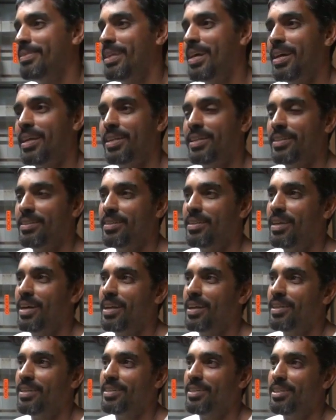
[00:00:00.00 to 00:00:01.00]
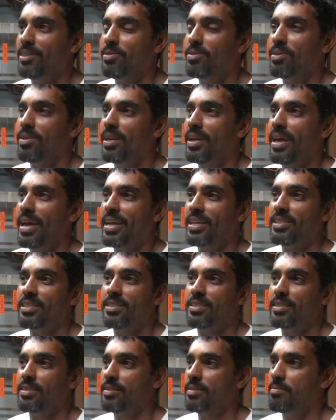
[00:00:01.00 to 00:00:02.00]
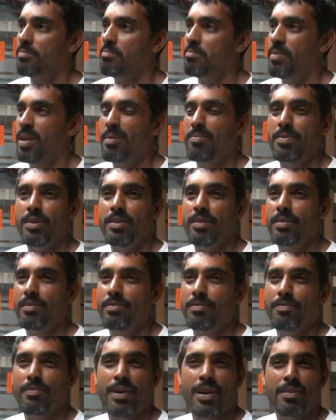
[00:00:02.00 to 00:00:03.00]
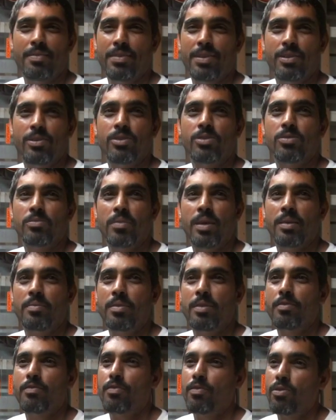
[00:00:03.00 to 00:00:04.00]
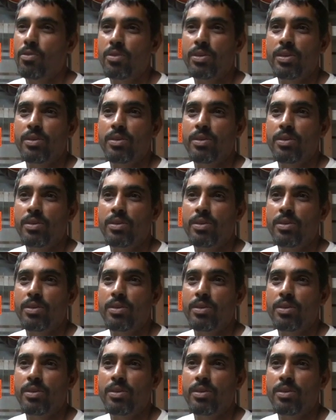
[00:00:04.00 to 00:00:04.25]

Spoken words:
Not until the last maybe 5 years, maybe 4